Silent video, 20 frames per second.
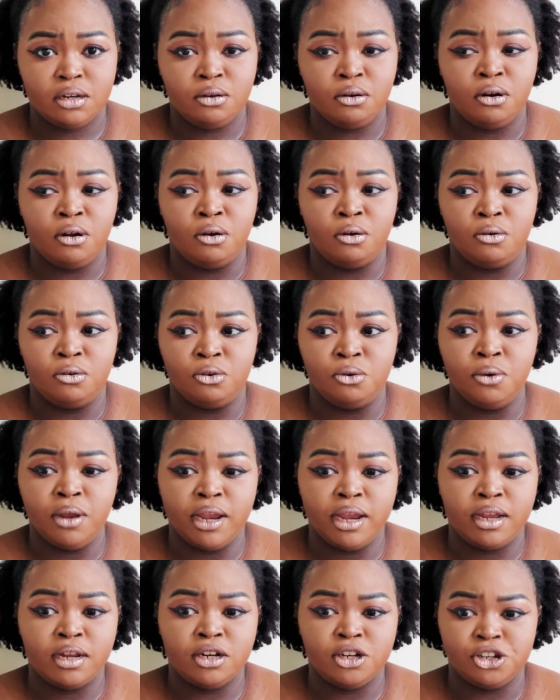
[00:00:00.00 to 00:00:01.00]
You
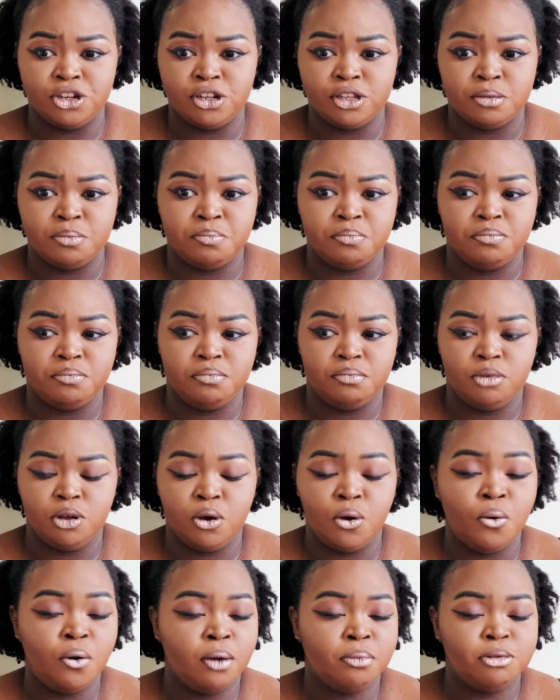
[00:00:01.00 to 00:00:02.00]
can't just
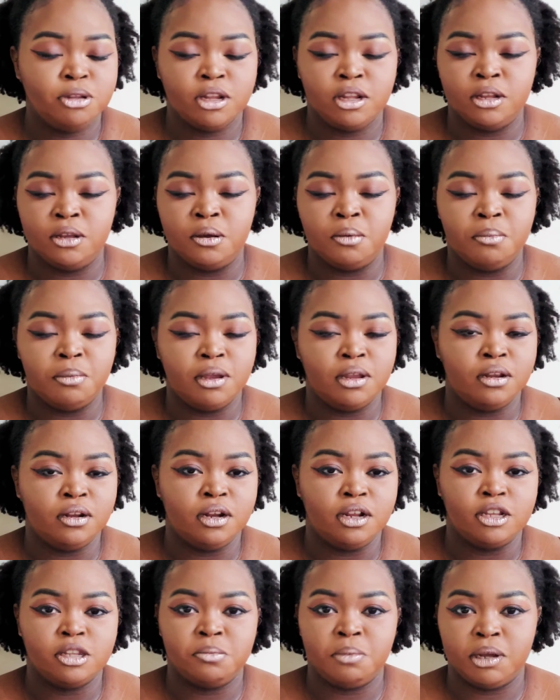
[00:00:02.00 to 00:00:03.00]
go up to them and
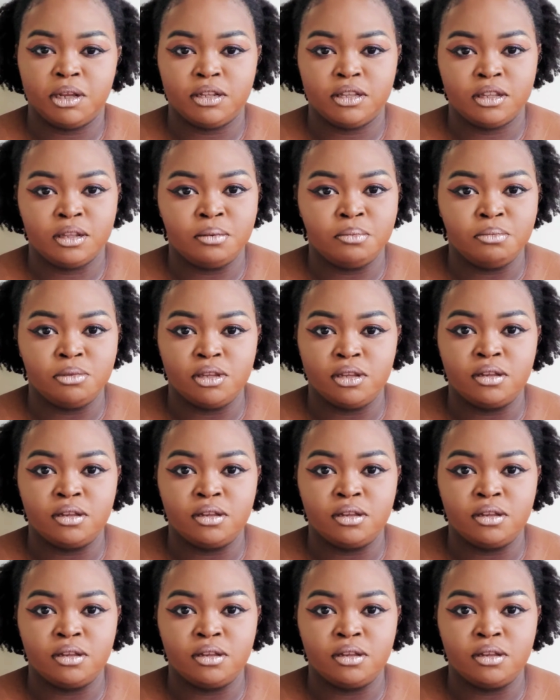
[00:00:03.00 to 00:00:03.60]
expect them